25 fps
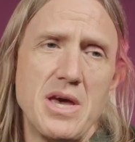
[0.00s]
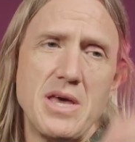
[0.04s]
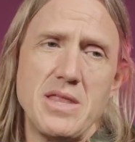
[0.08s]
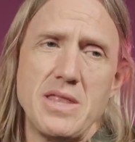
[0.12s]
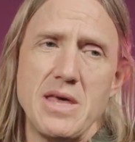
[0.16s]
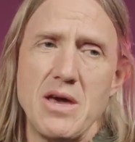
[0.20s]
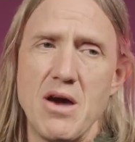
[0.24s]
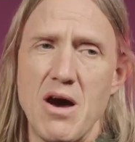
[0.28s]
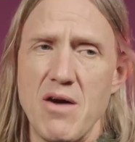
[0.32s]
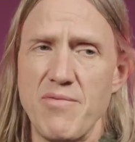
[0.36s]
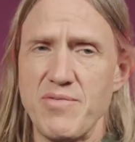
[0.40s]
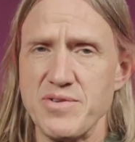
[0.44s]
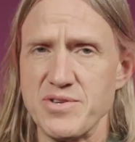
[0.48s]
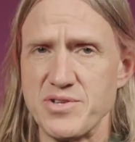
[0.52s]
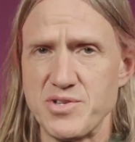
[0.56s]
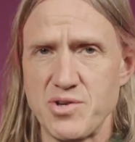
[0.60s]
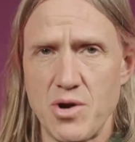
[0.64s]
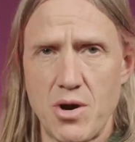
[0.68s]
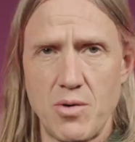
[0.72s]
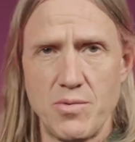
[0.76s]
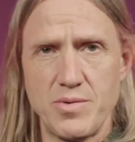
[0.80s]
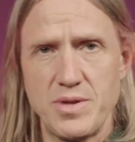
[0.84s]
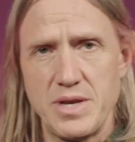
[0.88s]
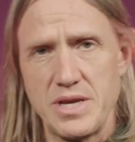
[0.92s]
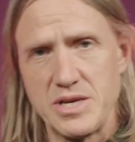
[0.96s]
They often
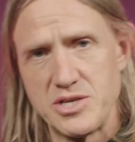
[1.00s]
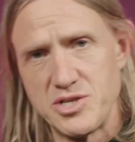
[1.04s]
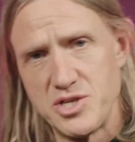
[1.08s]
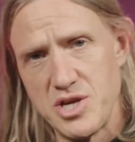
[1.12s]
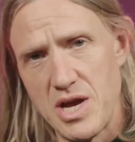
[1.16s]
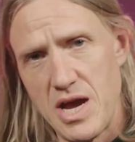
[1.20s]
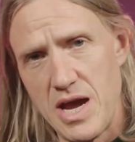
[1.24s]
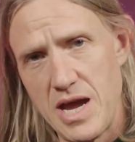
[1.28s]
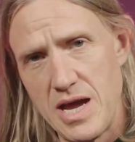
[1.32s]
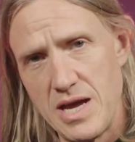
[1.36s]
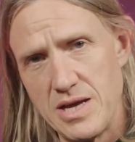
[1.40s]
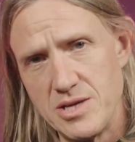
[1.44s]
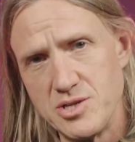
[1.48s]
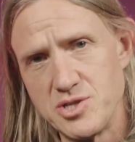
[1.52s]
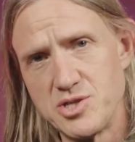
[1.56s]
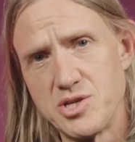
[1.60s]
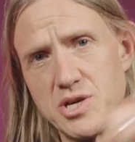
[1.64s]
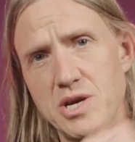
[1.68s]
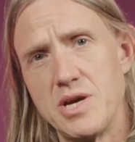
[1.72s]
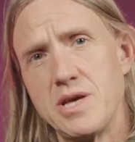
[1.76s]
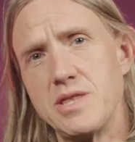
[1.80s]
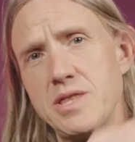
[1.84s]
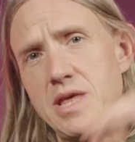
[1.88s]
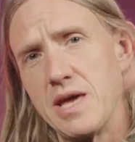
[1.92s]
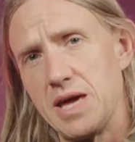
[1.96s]
start with an exchange.
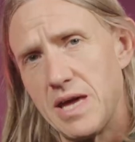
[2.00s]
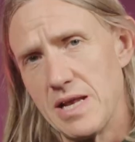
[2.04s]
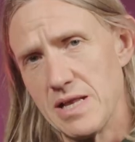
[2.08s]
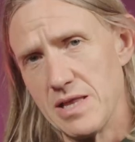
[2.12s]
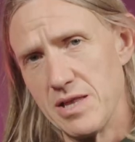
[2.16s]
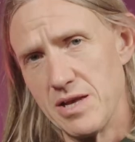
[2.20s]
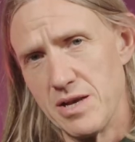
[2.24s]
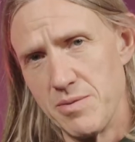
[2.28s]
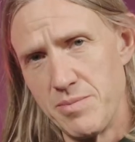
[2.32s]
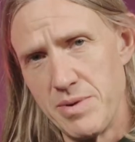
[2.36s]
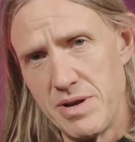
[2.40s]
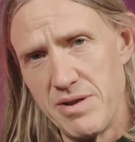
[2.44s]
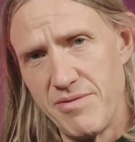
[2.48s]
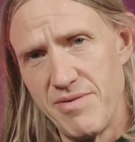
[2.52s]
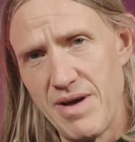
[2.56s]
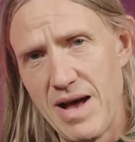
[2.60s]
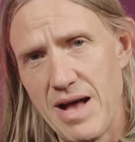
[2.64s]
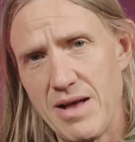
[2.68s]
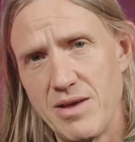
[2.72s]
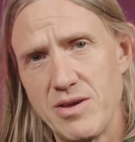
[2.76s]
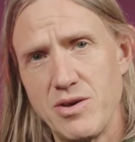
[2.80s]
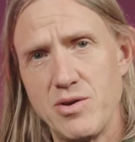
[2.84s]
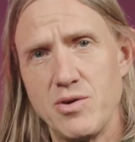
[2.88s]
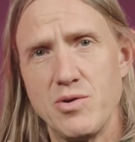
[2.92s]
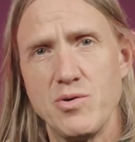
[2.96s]
They get a little bit of
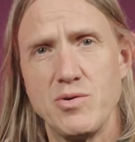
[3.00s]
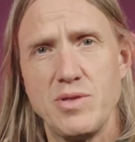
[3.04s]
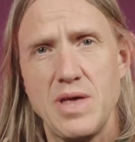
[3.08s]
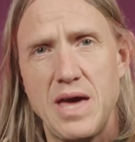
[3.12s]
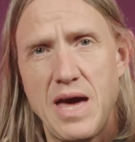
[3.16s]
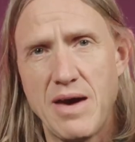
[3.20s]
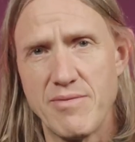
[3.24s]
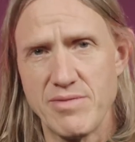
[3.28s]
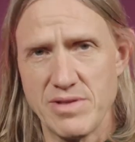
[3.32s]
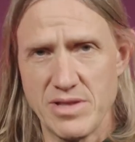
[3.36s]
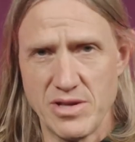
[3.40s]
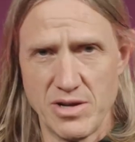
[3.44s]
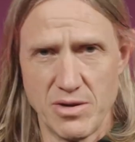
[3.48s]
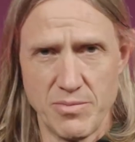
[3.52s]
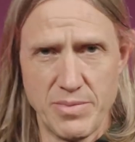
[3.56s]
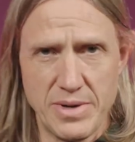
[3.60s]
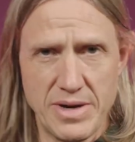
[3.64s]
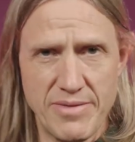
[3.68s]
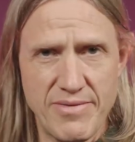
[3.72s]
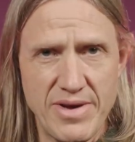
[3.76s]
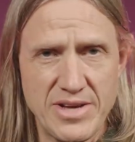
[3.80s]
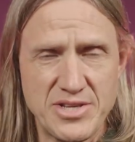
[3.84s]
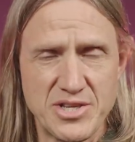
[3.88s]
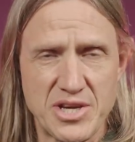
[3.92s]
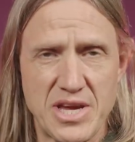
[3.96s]
value. They have a little bit
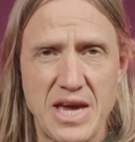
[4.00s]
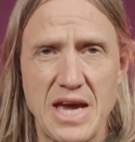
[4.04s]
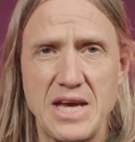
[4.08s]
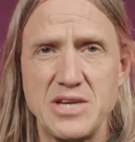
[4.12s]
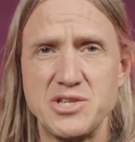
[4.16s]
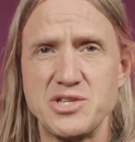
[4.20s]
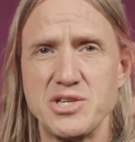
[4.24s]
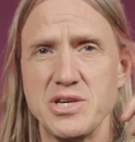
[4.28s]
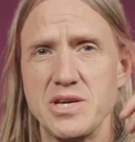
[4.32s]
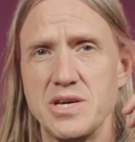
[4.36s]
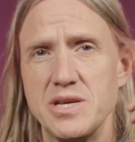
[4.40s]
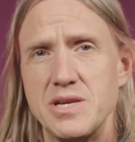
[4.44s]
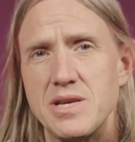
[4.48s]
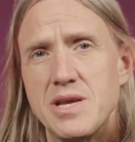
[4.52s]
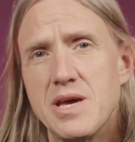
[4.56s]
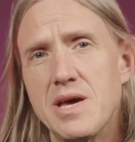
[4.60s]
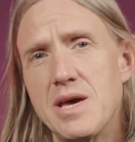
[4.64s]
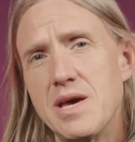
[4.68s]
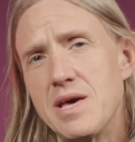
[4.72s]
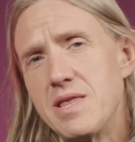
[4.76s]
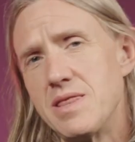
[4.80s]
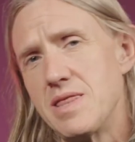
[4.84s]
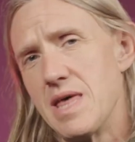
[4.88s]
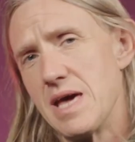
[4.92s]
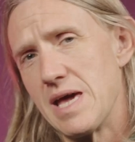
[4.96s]
of education.
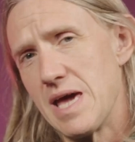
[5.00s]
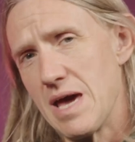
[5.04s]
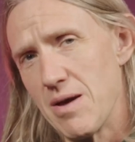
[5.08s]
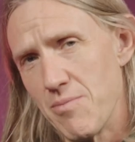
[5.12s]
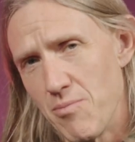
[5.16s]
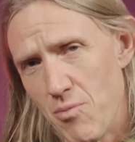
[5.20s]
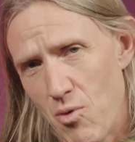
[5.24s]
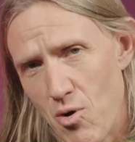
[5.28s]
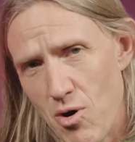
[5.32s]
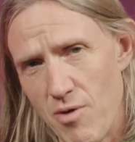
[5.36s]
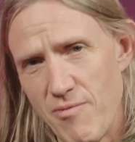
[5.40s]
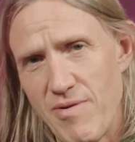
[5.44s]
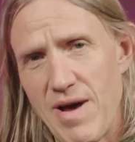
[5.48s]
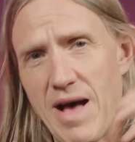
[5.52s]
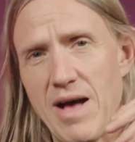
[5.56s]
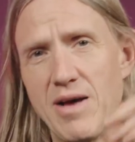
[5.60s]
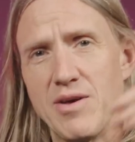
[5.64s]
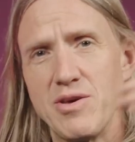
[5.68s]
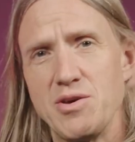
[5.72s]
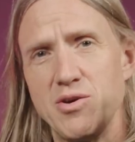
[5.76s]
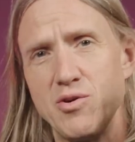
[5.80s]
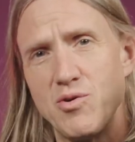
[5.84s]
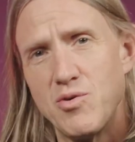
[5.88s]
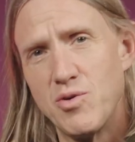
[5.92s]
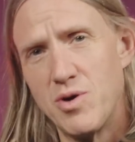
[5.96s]
They get more
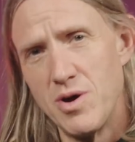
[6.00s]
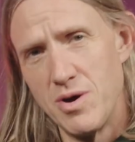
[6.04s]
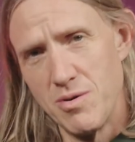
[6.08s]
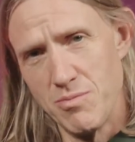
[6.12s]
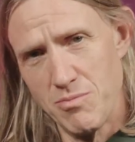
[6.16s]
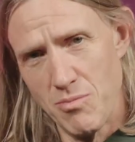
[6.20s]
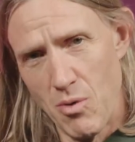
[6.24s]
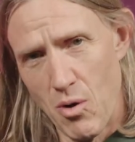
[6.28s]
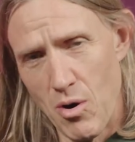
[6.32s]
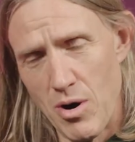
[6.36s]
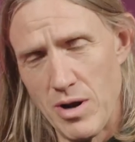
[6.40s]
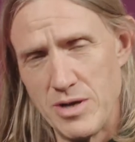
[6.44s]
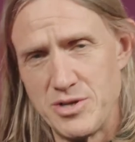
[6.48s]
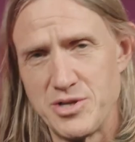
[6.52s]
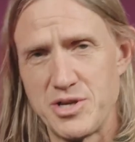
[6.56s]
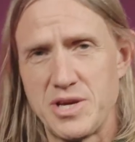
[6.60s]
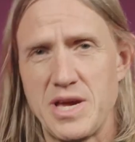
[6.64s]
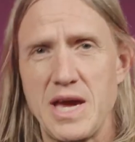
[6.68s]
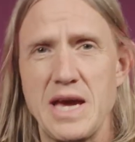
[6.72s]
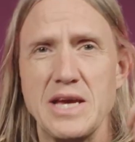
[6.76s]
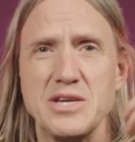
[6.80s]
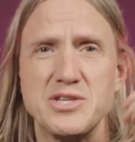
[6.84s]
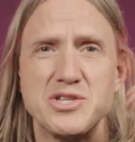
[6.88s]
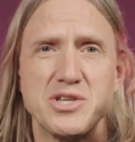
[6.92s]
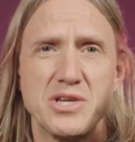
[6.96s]
value, more
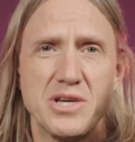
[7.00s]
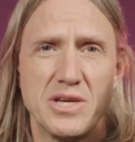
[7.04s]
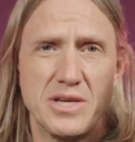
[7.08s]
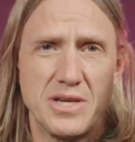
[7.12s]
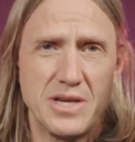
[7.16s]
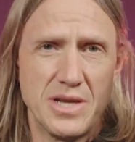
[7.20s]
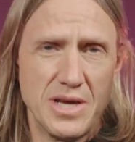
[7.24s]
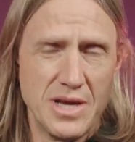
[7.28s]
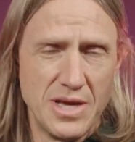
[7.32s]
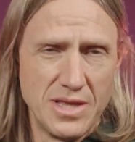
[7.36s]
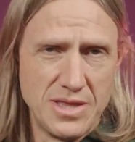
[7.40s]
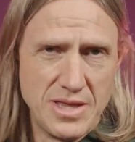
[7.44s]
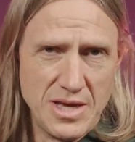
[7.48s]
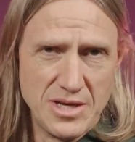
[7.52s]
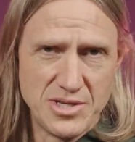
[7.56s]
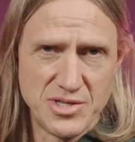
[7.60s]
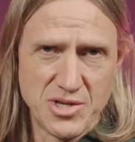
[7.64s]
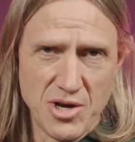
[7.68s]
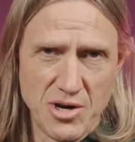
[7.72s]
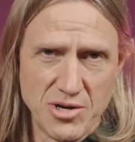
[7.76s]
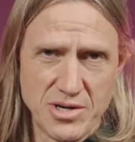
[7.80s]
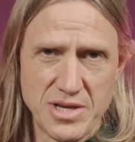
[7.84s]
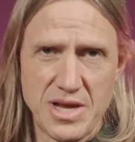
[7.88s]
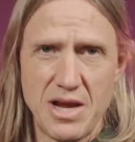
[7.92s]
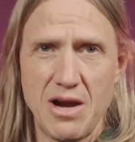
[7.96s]
education. they
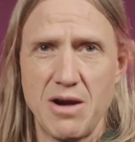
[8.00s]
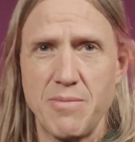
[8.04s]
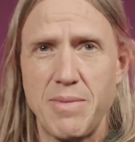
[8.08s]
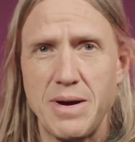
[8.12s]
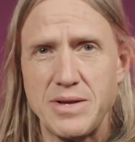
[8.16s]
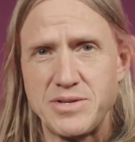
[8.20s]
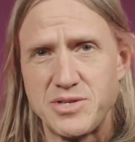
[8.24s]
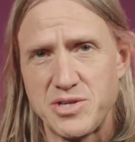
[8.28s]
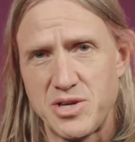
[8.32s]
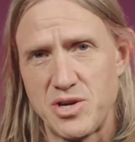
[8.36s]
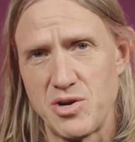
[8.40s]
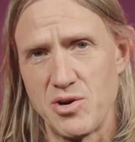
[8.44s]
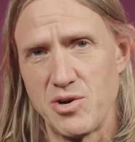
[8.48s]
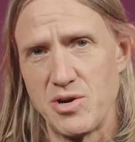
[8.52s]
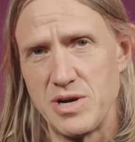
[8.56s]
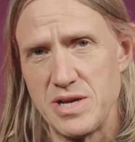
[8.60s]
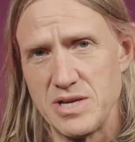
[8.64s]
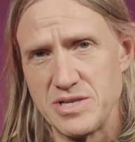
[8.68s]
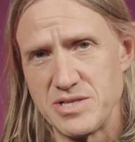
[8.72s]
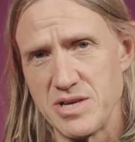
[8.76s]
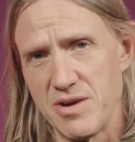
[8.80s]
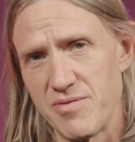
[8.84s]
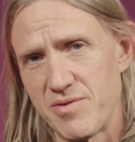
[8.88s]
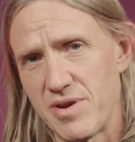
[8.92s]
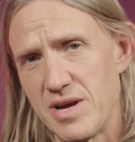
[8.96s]
start to care about security and
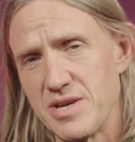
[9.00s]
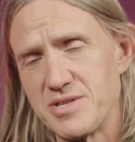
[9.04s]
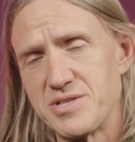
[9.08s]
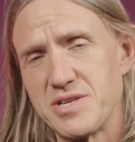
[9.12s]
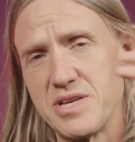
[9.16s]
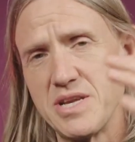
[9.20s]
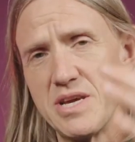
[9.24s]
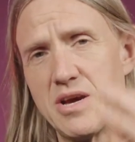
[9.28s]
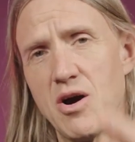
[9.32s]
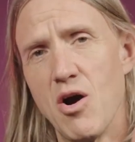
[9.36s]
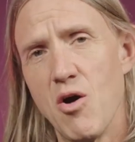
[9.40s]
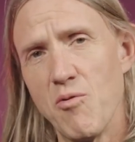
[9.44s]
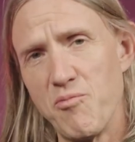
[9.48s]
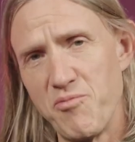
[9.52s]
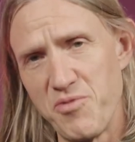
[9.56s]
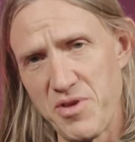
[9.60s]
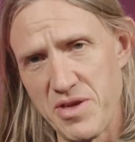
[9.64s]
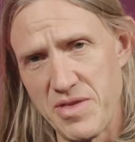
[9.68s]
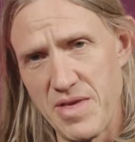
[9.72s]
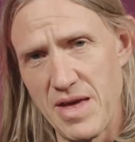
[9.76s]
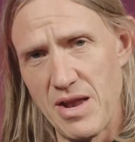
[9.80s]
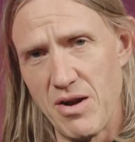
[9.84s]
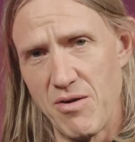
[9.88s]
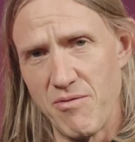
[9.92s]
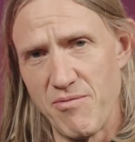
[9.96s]
self-custody. Hopefully
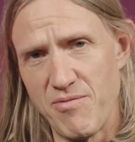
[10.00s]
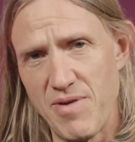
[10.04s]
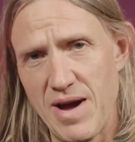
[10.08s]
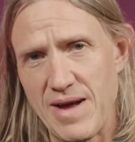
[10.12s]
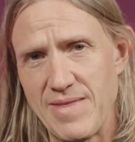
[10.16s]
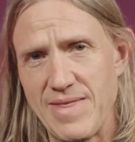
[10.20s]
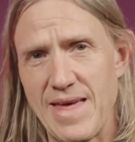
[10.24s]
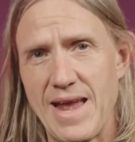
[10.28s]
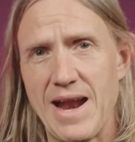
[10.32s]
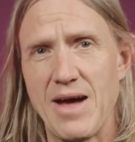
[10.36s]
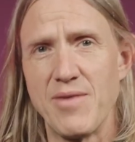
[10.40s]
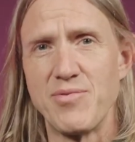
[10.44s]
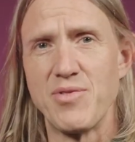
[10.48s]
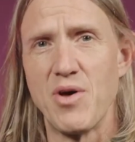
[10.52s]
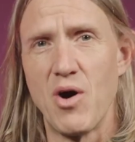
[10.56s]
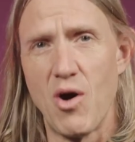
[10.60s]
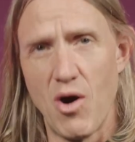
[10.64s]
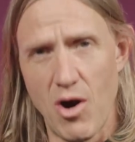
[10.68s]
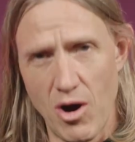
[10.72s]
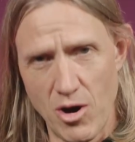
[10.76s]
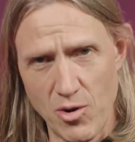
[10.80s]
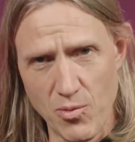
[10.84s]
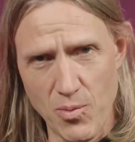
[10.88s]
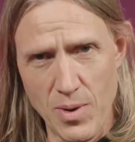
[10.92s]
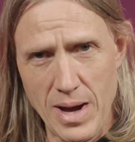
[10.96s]
they don't find that out the
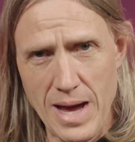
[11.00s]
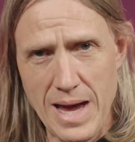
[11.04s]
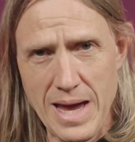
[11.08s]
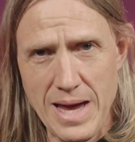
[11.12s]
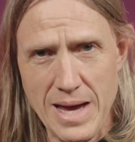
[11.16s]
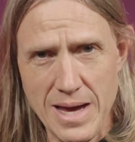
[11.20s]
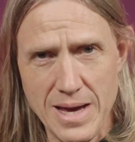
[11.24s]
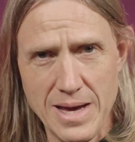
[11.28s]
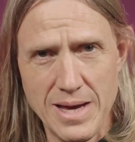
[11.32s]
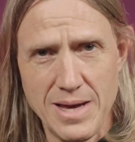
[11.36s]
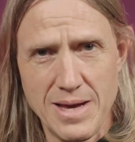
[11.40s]
hard way.